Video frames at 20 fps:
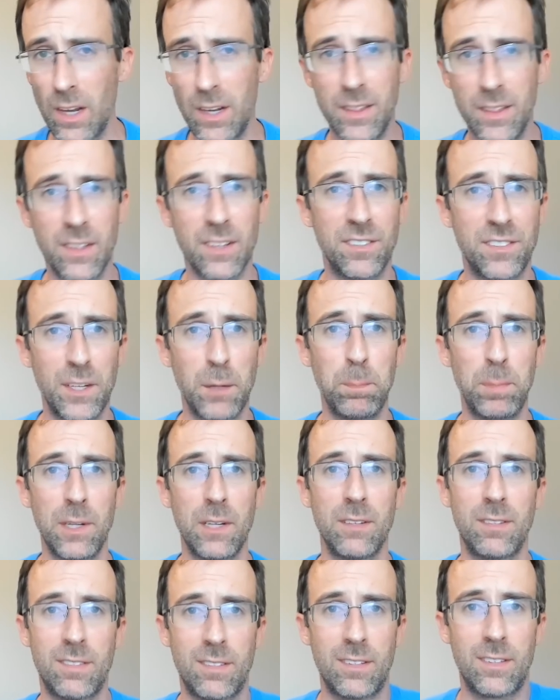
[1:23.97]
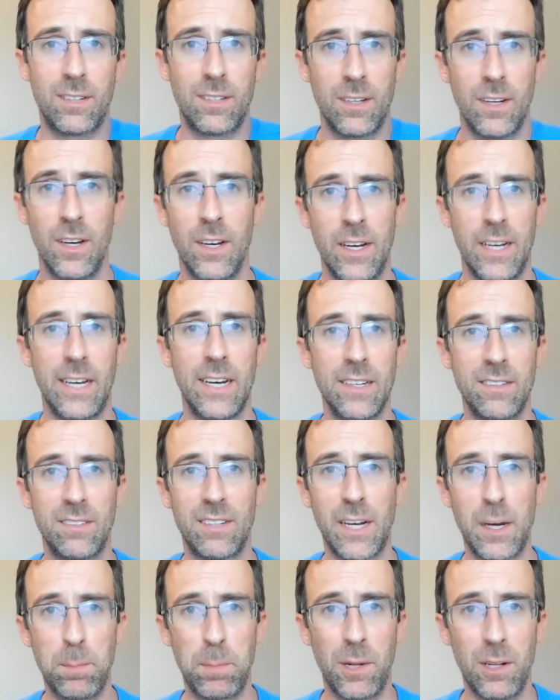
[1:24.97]
The simplest
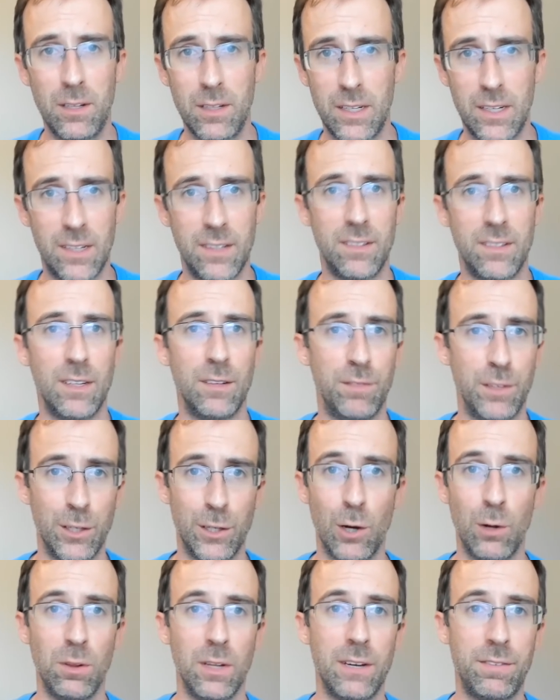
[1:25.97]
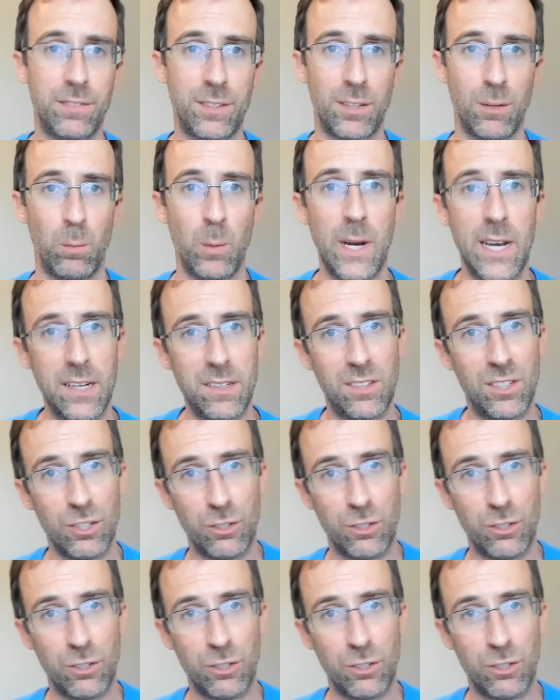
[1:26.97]
example is if you go lift some weights,